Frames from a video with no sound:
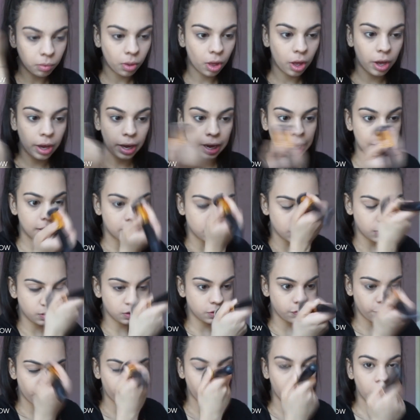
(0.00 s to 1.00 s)
Okay, so
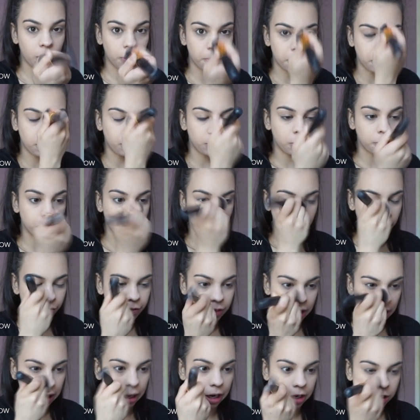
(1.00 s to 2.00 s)
it's very buildable, the
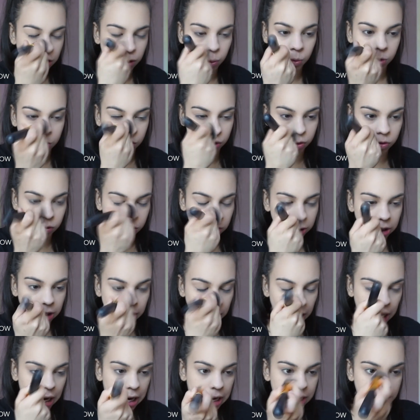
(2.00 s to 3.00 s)
foundation, which is really
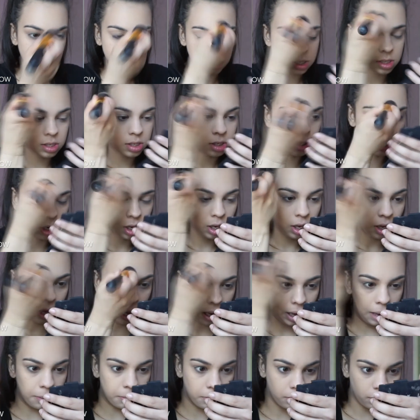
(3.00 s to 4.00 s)
nice.
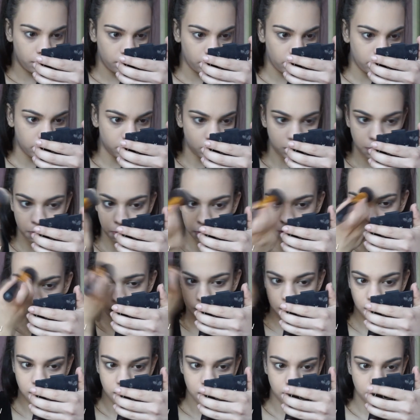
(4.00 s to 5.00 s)
It really just
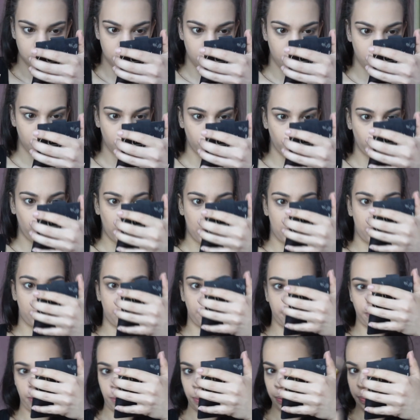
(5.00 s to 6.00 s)
blends
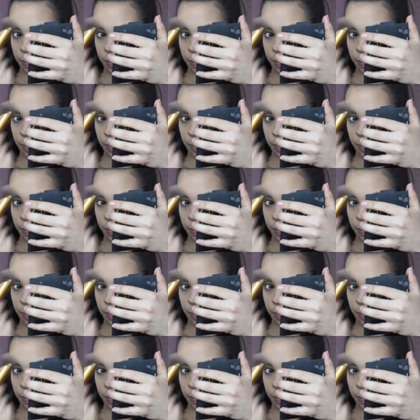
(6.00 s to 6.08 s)
well.